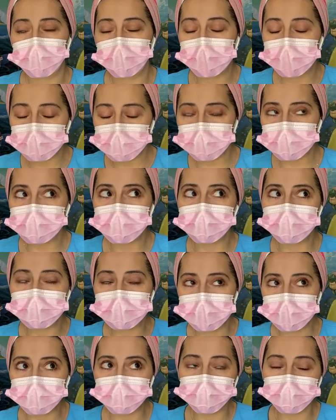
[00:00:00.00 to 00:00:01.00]
Or actually, they're
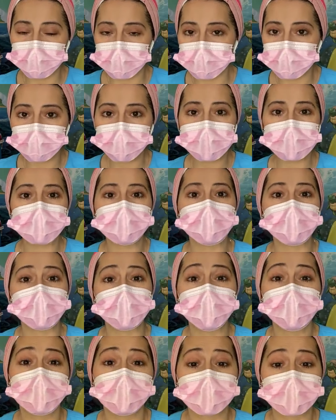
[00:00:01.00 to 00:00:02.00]
saying 2 years plus,
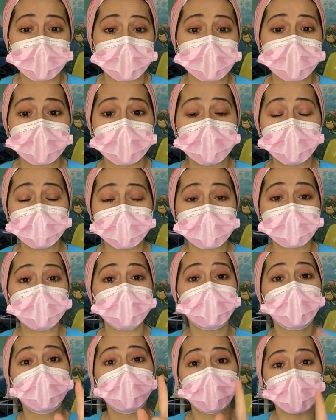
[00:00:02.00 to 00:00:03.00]
but you can actually use
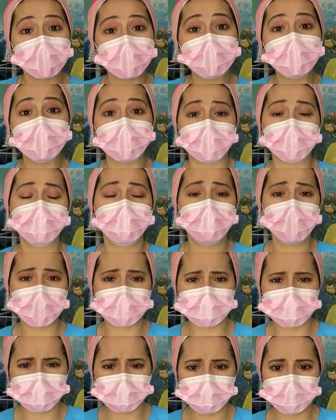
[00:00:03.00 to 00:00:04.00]
it for 1 year
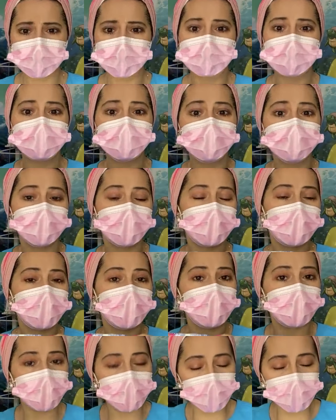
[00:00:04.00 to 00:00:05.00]
plus.
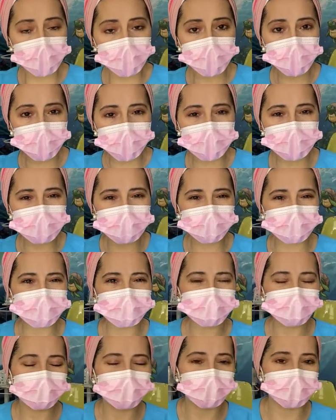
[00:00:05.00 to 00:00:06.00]
So for 1
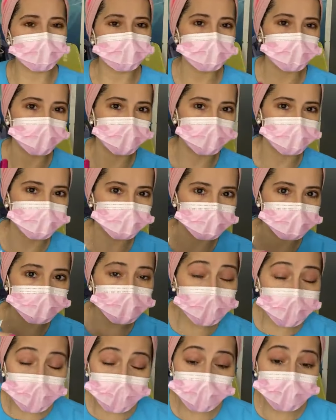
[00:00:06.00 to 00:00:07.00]
year plus
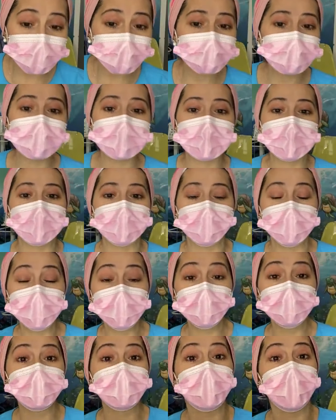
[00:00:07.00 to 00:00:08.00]
old child,
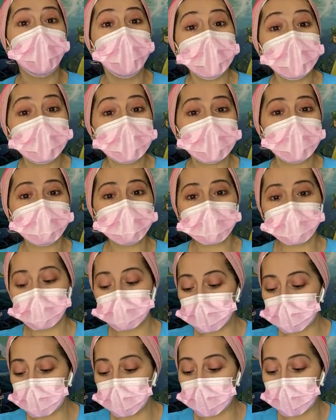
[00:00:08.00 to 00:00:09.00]
use
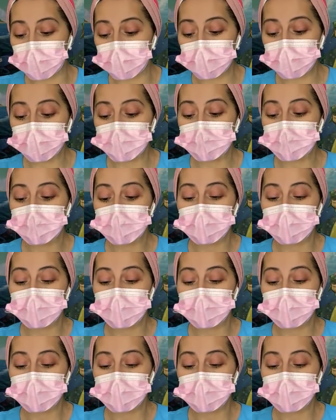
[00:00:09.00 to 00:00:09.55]
1,000 ppm.